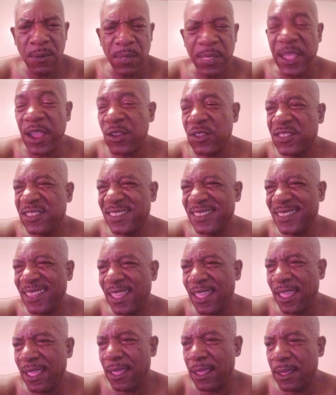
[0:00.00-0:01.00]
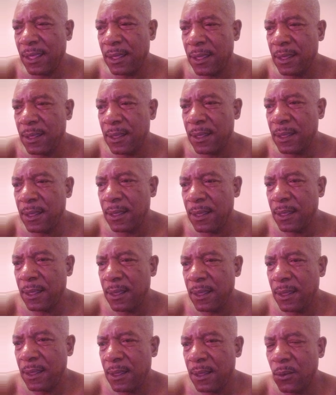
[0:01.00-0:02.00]
Their sin.
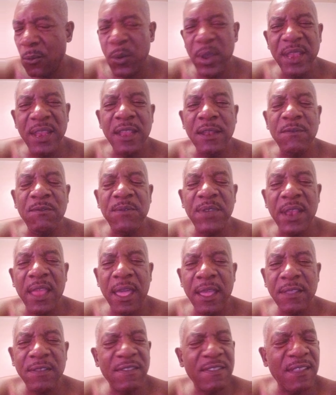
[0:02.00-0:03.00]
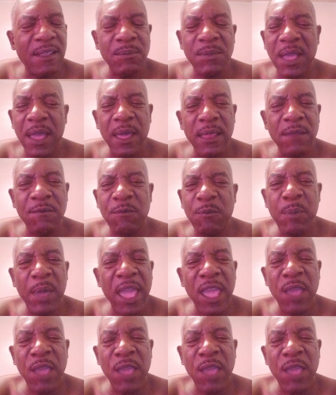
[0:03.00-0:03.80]
We didn't fill out some kind of